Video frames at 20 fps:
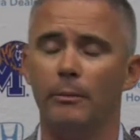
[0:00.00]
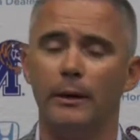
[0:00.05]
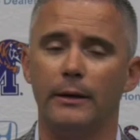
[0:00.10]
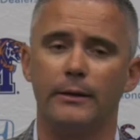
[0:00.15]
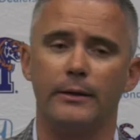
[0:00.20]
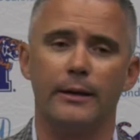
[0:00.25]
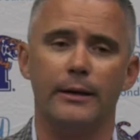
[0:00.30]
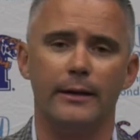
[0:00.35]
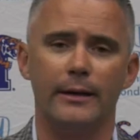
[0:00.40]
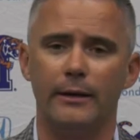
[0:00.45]

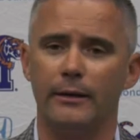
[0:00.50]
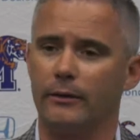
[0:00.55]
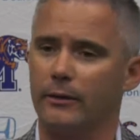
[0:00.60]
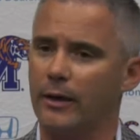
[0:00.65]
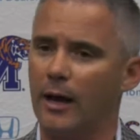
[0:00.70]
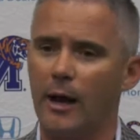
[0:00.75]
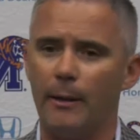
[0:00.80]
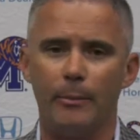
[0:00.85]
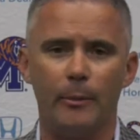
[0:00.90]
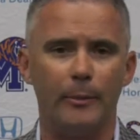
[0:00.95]
But it is a
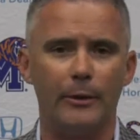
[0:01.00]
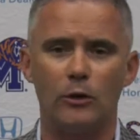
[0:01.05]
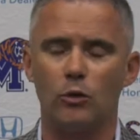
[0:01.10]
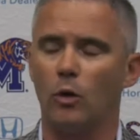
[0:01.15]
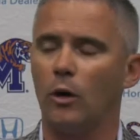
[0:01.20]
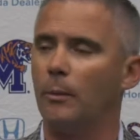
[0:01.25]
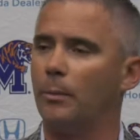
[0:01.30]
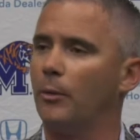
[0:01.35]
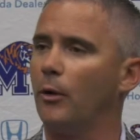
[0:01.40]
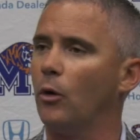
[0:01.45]
compliment
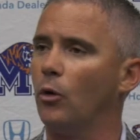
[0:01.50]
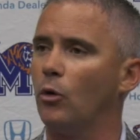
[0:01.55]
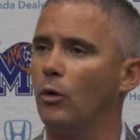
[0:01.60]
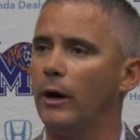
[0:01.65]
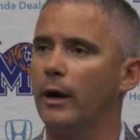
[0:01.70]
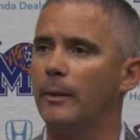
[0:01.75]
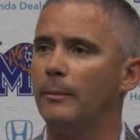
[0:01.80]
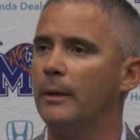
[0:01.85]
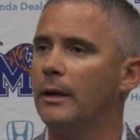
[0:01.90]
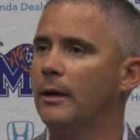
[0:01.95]
to our
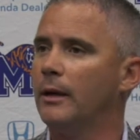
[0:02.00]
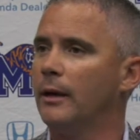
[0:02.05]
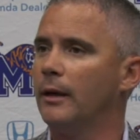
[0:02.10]
program.